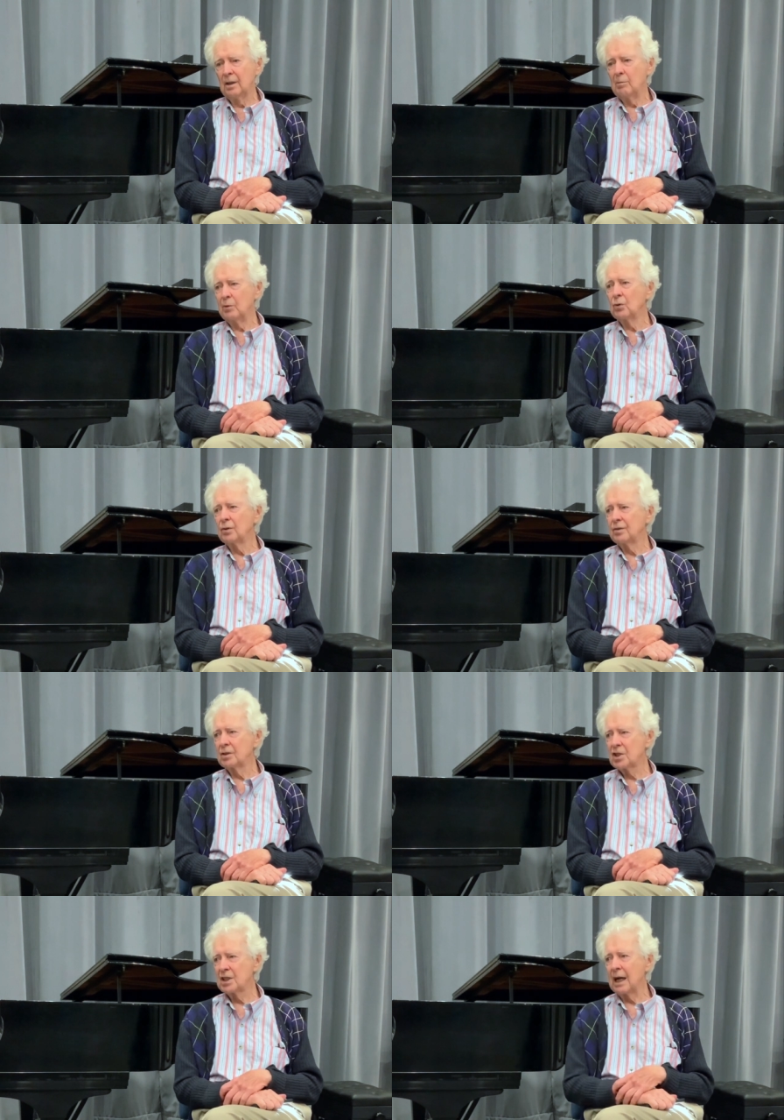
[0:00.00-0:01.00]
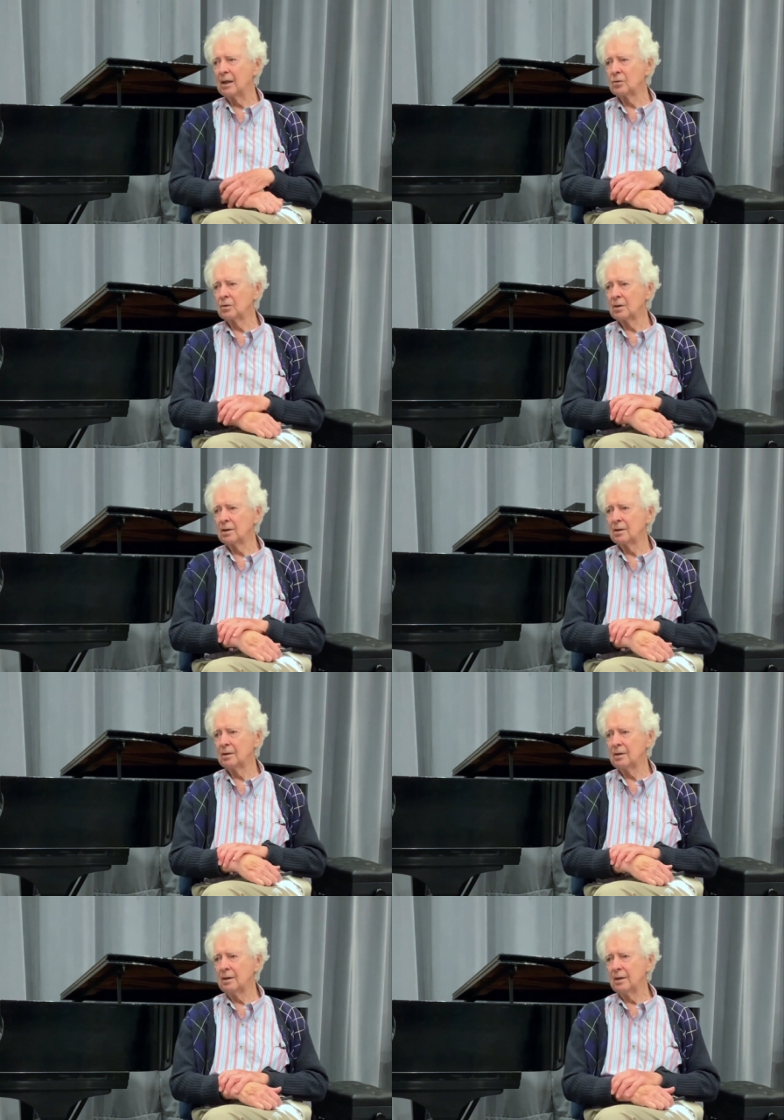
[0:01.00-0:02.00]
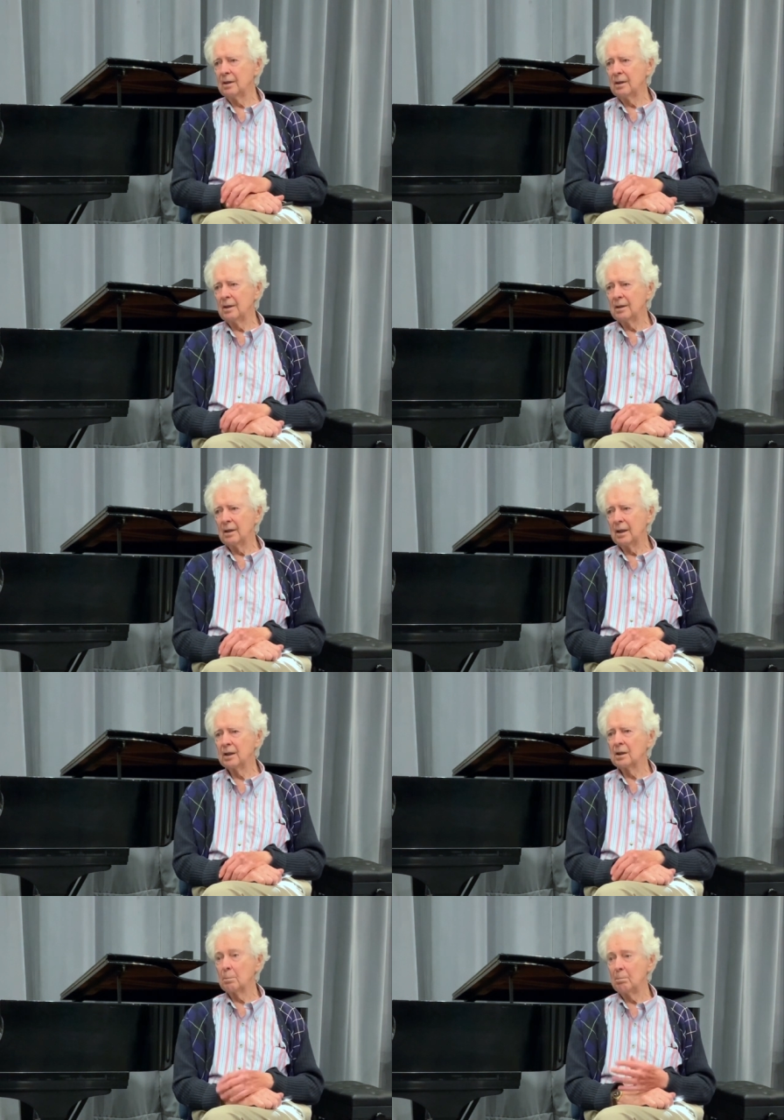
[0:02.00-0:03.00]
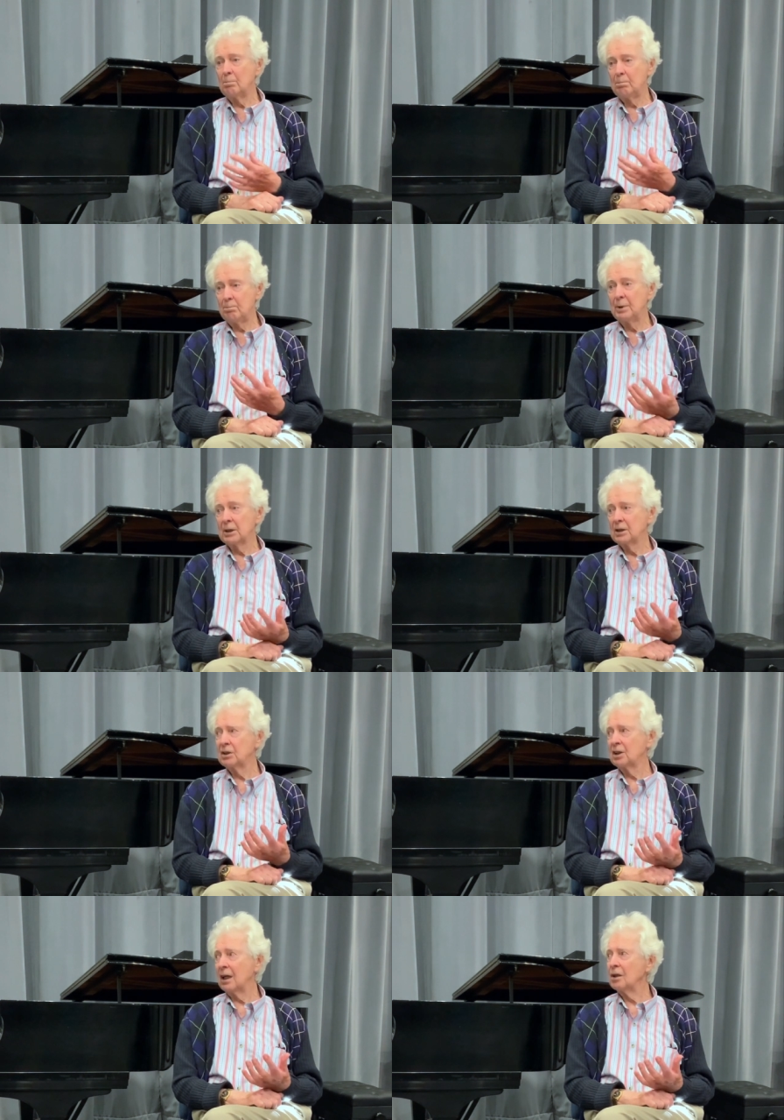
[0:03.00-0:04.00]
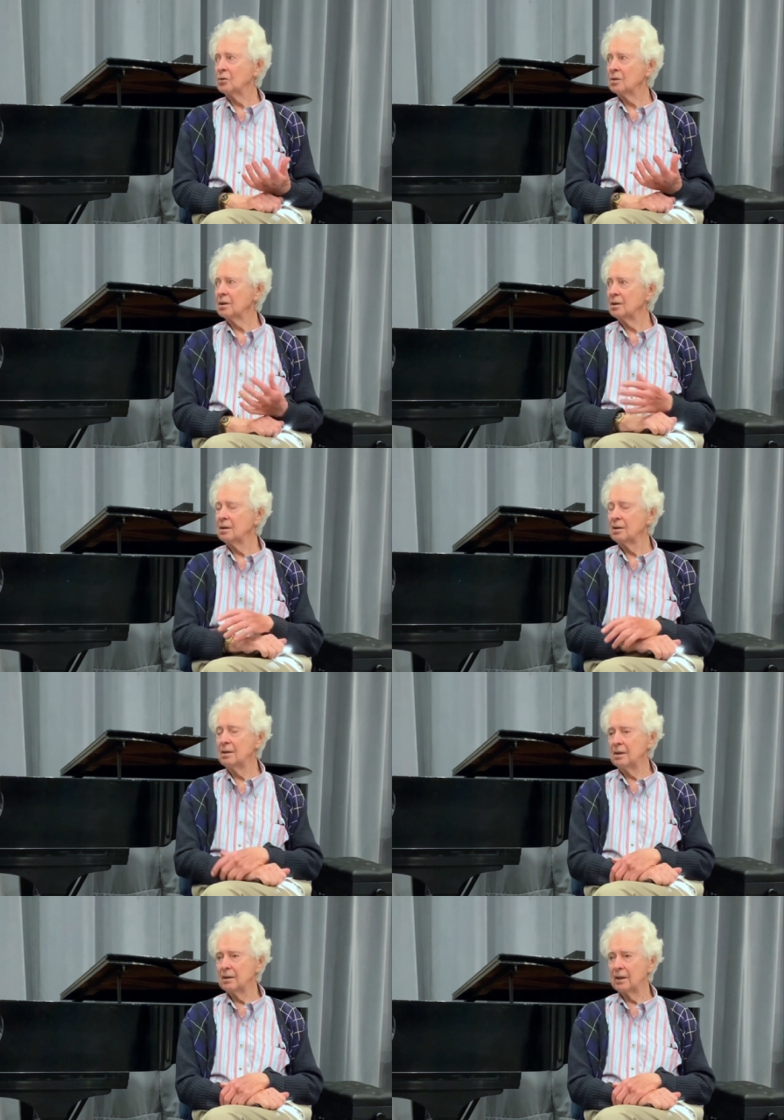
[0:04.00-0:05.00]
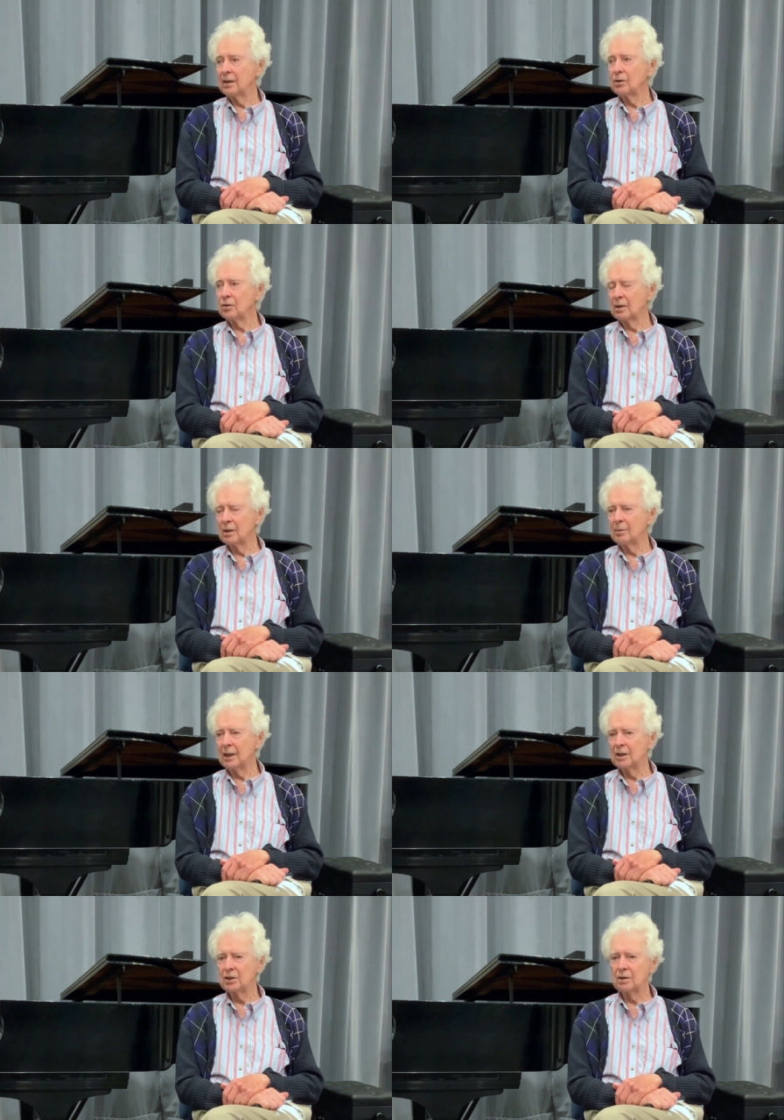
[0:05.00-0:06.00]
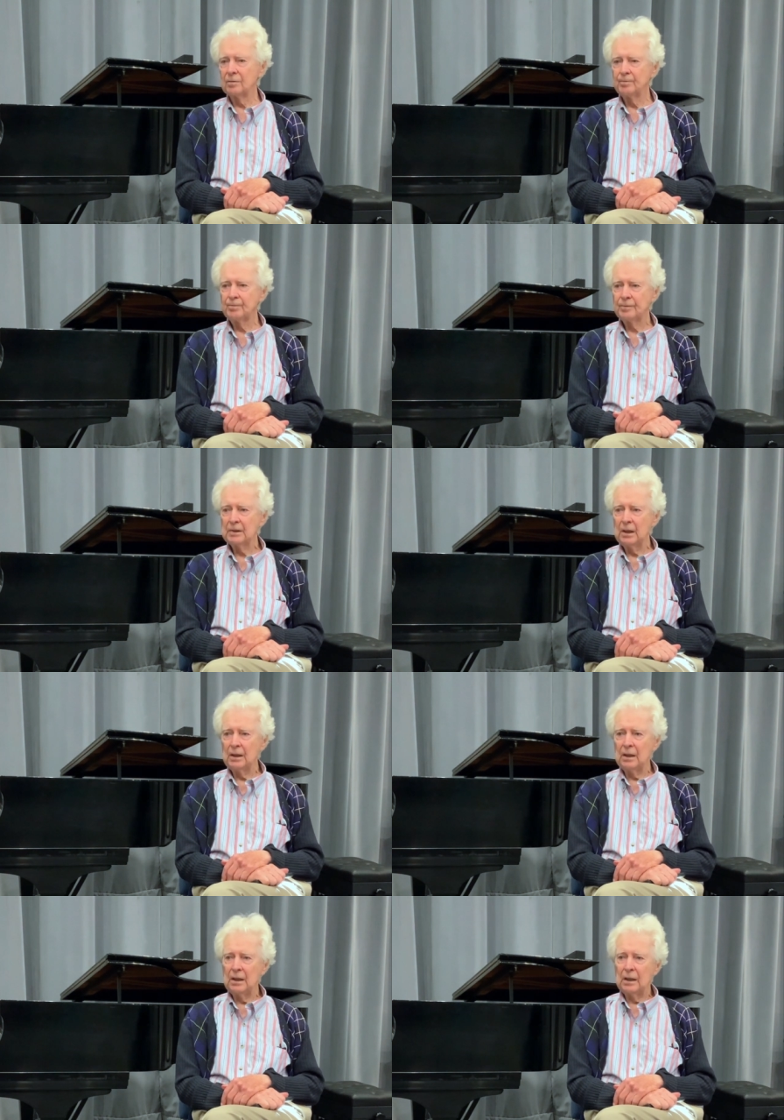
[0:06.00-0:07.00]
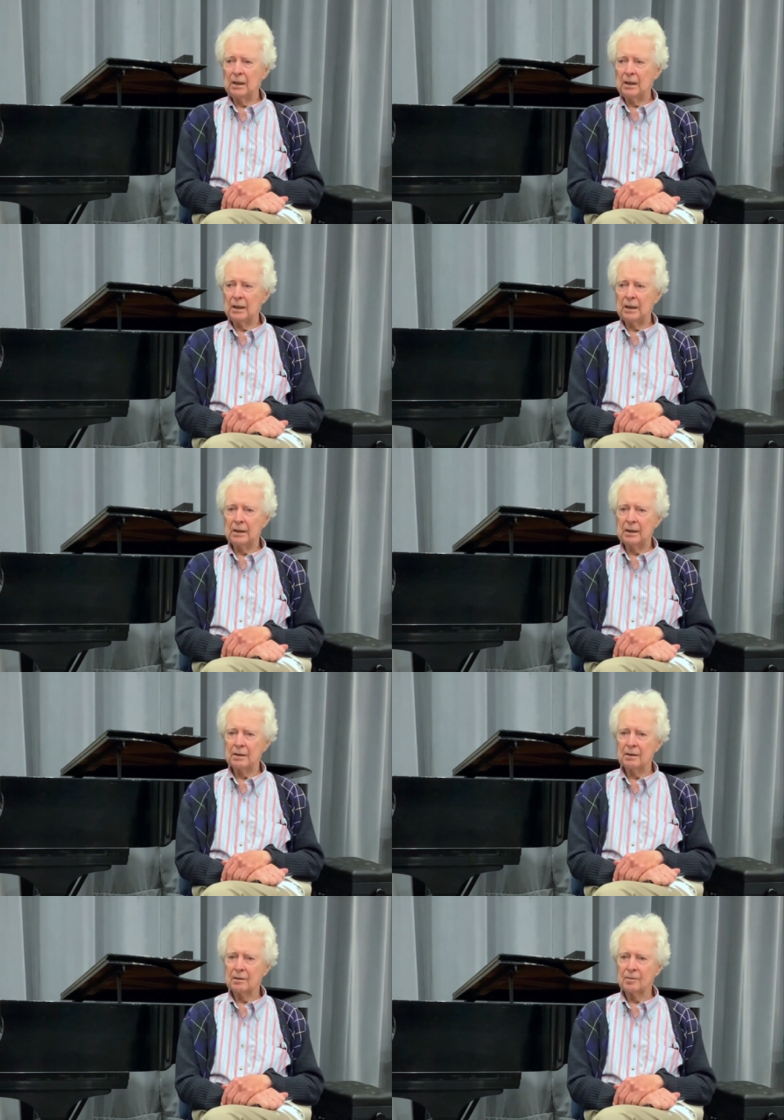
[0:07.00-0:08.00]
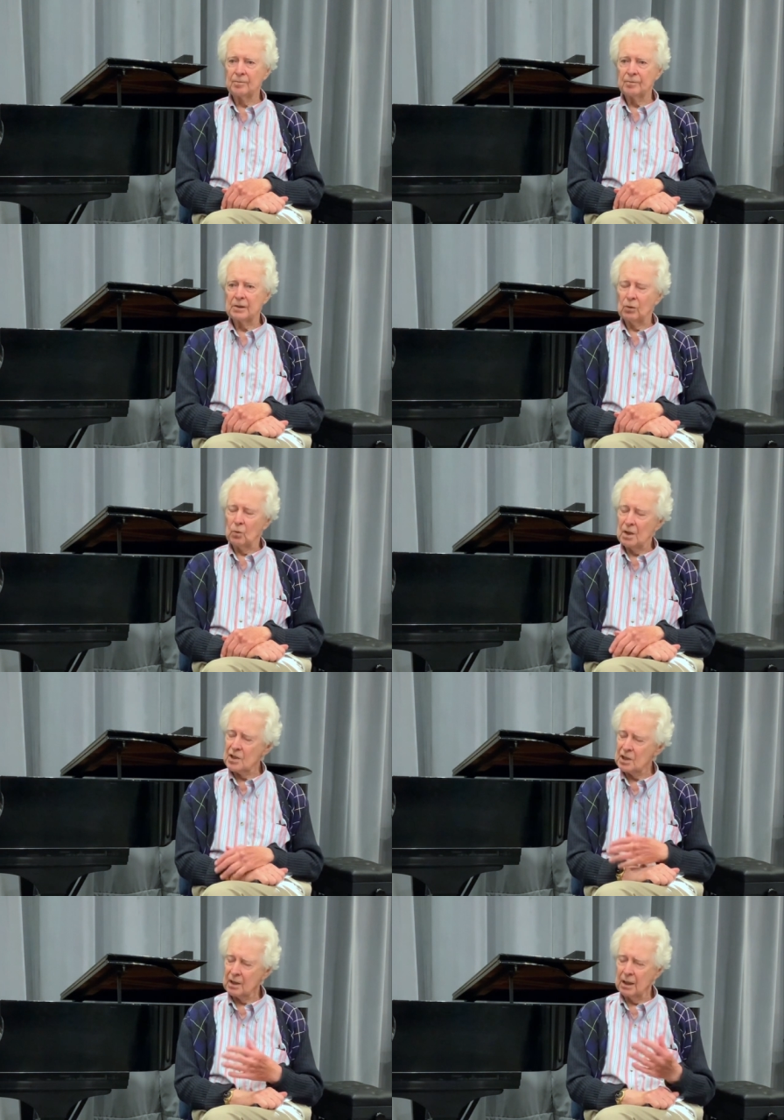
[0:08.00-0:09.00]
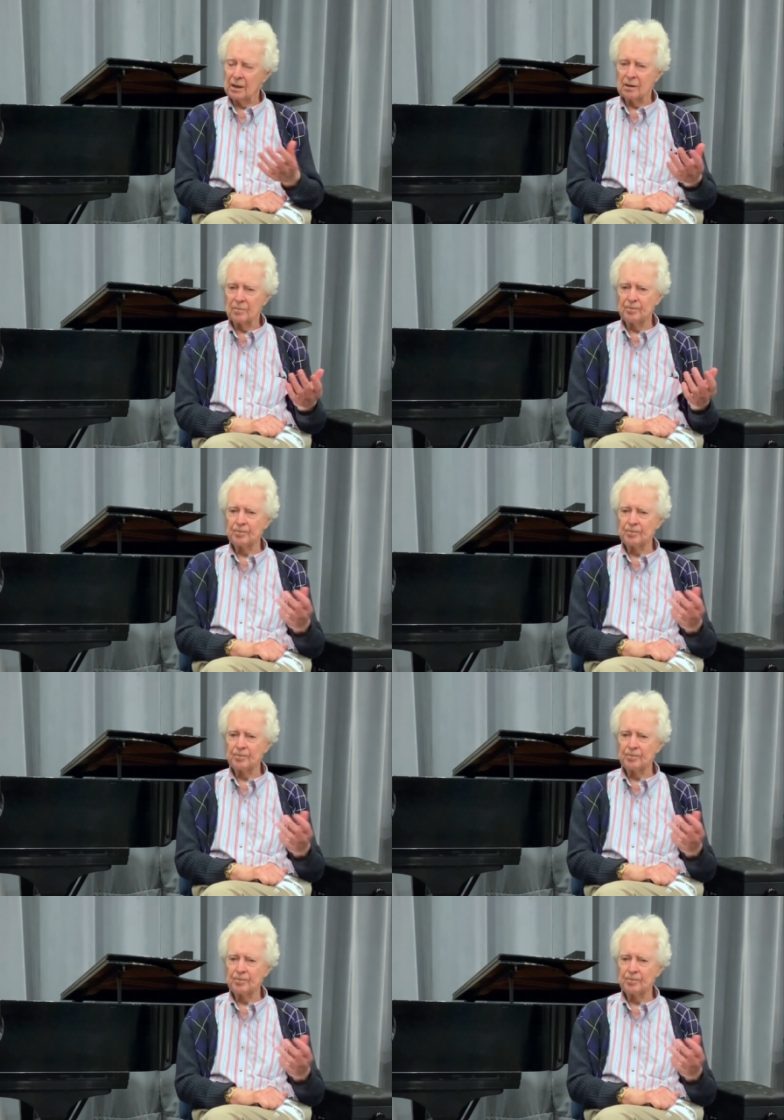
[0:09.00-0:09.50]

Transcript: beautiful sound, and a big sound that you could imagine. And once again,